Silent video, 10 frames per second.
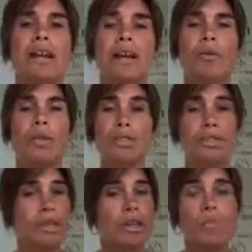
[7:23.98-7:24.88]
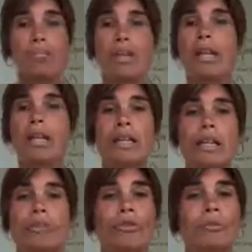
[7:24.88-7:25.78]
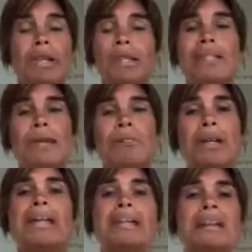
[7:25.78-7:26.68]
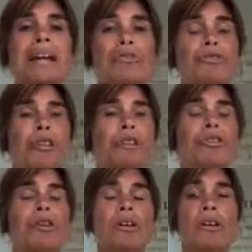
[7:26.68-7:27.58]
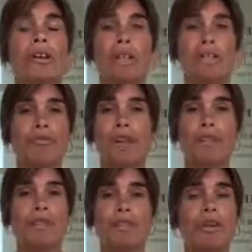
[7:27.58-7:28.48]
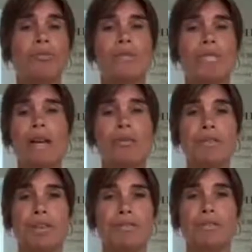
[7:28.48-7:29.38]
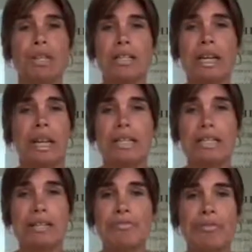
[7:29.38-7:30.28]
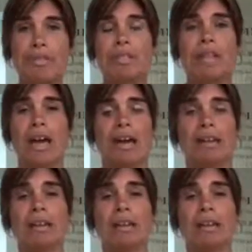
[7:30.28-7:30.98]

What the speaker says: which is completely normal and it's completely natural, and let's face it, nobody tells us really any different to that.